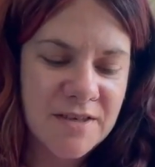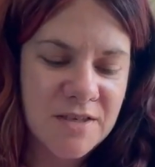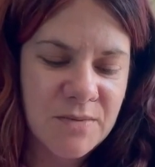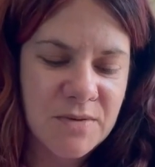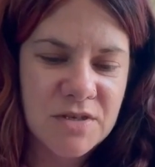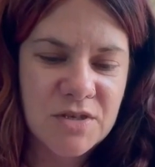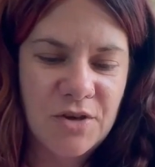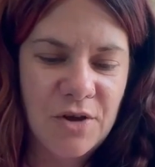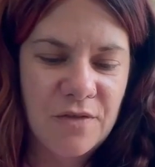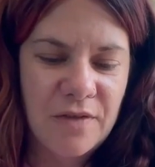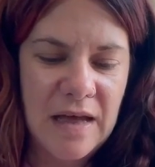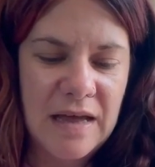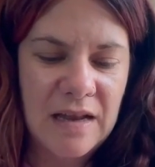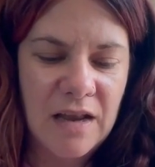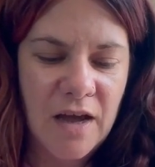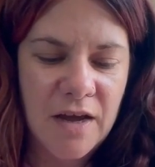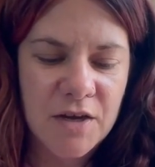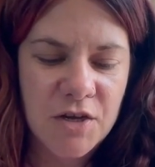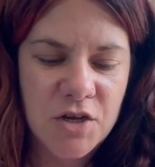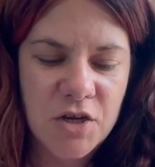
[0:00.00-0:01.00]
so it's not that
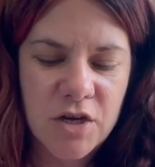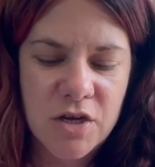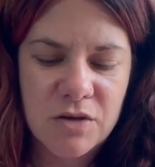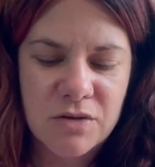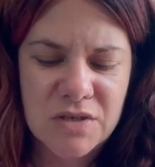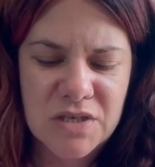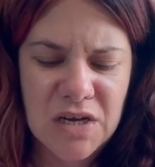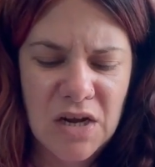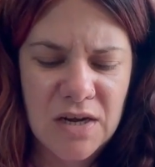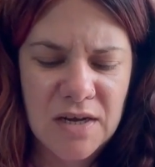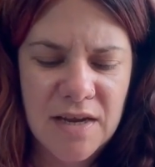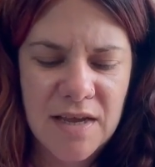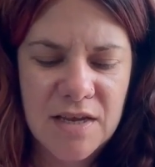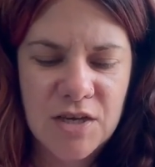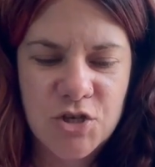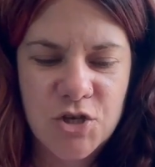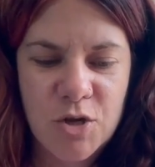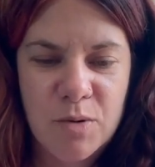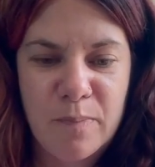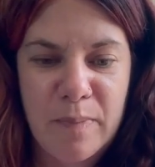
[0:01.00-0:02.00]
like new, slightly
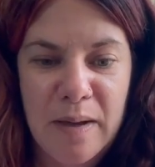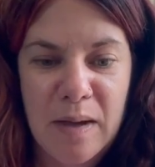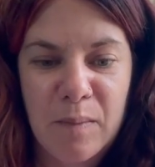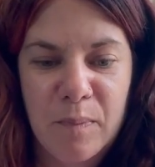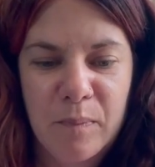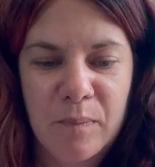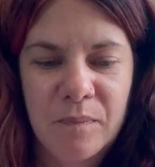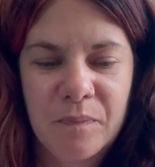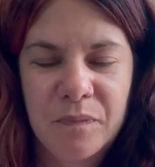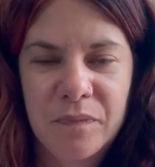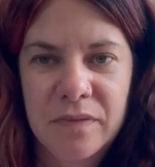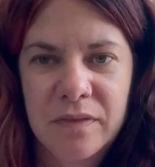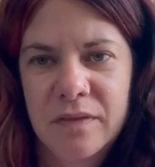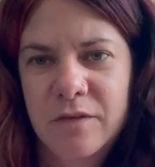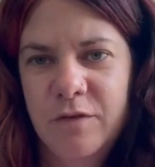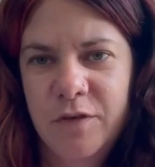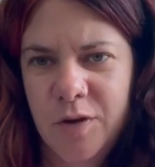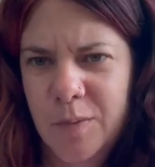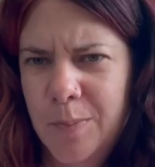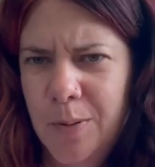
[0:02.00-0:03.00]
too big
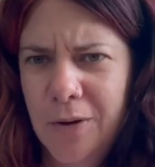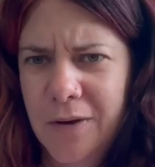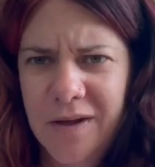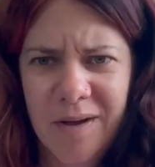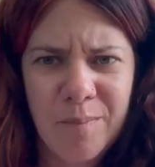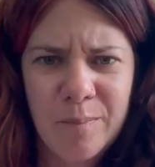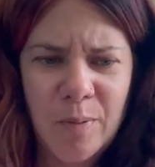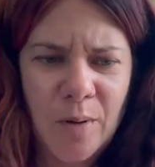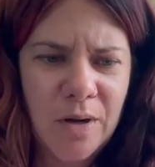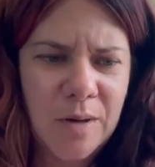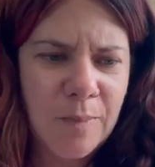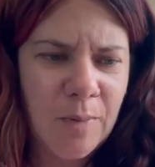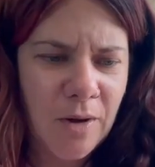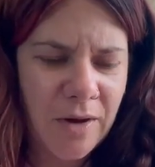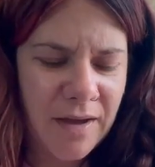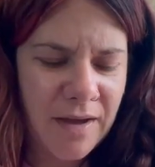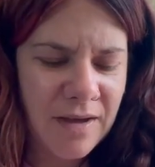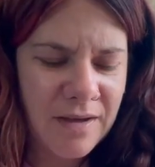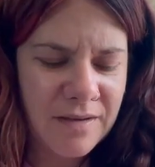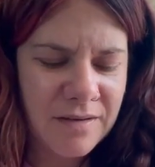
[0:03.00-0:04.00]
for your pocket Polly
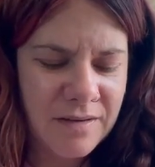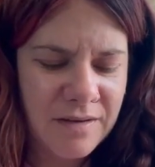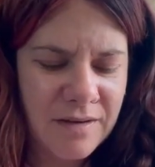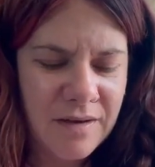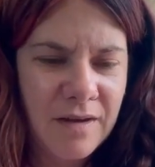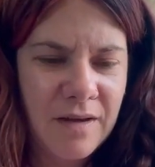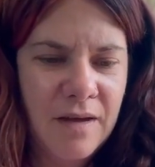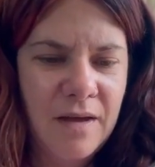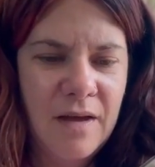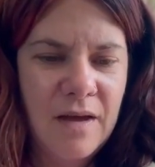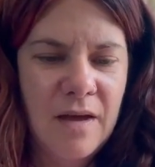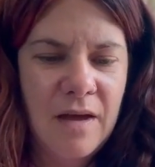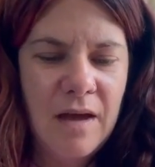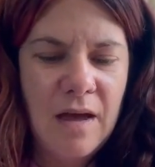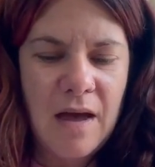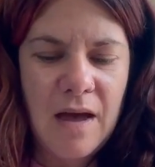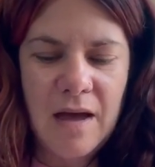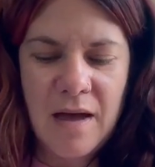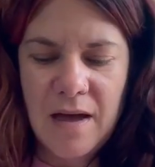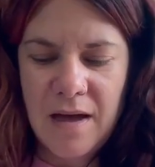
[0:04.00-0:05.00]
Pocket.
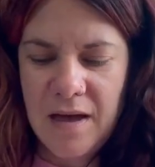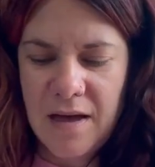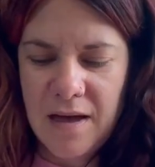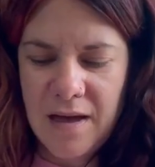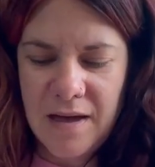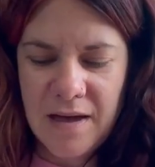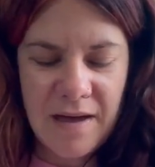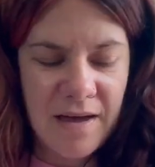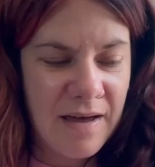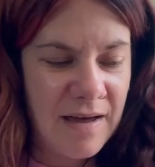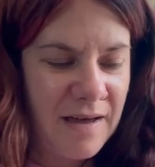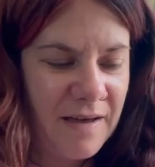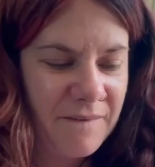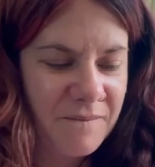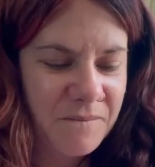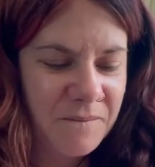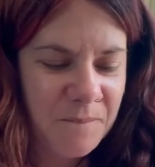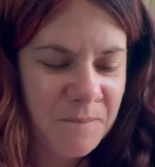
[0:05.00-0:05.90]
Yeah,